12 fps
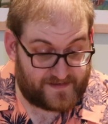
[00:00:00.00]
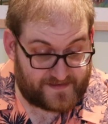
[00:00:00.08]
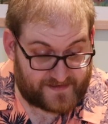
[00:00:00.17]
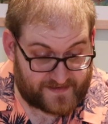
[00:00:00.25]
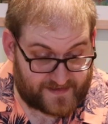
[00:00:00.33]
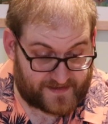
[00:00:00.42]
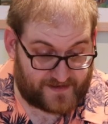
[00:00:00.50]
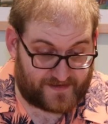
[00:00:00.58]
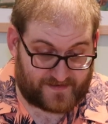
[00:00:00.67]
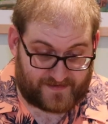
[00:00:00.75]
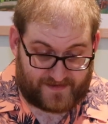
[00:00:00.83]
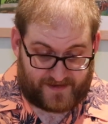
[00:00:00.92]
I
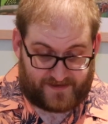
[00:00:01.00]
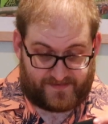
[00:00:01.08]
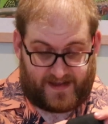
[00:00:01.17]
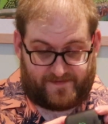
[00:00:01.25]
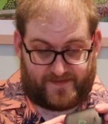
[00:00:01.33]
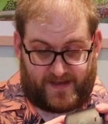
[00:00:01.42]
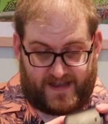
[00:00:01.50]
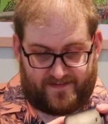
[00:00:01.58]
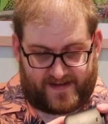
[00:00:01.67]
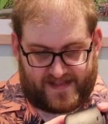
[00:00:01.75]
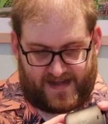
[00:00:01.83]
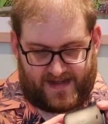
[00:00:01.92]
think you'll definitely be
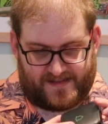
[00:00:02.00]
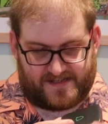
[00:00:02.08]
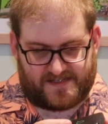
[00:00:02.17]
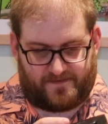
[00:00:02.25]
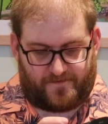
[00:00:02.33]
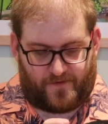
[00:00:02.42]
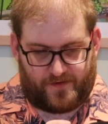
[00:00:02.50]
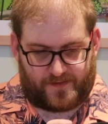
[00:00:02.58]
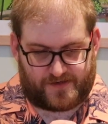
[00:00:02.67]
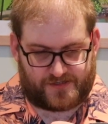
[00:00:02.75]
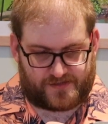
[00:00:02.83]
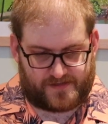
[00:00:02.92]
hearing that. It does have a volume
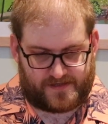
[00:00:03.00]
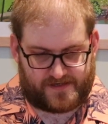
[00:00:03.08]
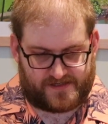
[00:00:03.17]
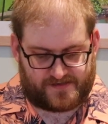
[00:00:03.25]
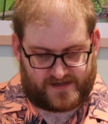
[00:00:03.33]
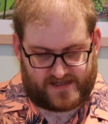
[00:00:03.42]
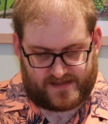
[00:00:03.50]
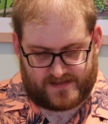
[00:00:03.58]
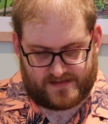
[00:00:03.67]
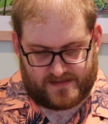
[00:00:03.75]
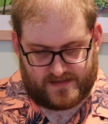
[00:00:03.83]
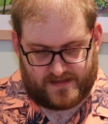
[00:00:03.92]
control on it as well,
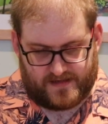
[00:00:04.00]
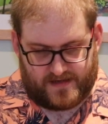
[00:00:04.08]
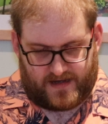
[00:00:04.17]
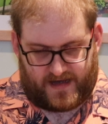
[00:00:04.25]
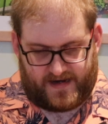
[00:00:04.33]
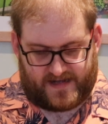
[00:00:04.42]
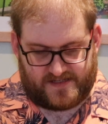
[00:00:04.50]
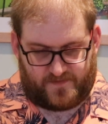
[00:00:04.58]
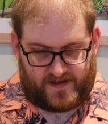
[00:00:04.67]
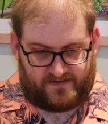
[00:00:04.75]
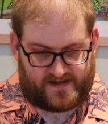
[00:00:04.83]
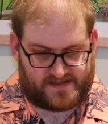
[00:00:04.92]
and it has
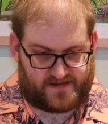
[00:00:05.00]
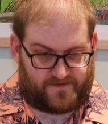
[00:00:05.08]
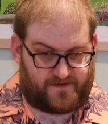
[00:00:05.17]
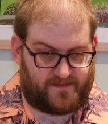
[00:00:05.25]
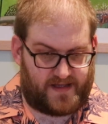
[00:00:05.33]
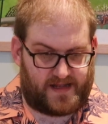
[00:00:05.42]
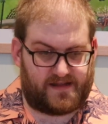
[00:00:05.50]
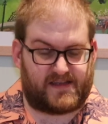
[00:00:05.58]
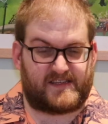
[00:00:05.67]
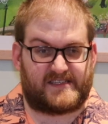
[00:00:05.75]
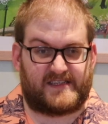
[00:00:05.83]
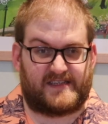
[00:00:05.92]
various different
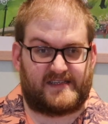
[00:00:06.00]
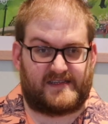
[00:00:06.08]
melodies.